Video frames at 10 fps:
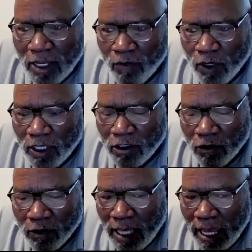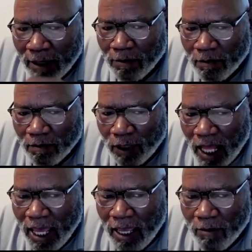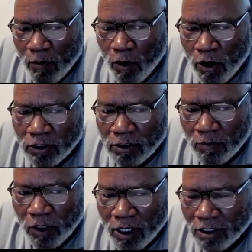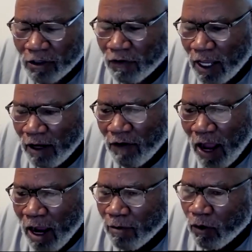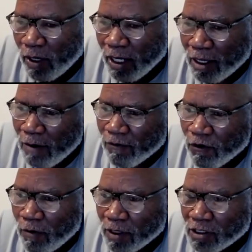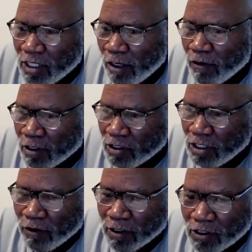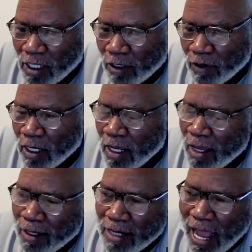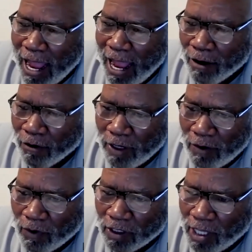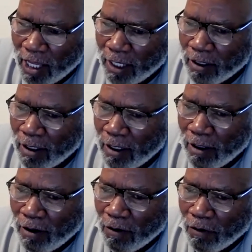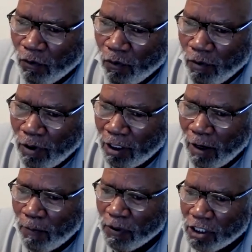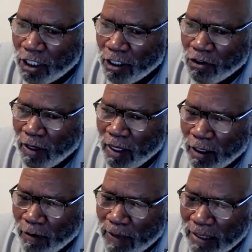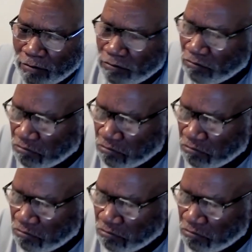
said you can't blame a person because of the environment, where they come from, et cetera, et cetera, et cetera. Now, I agree with that up until you get about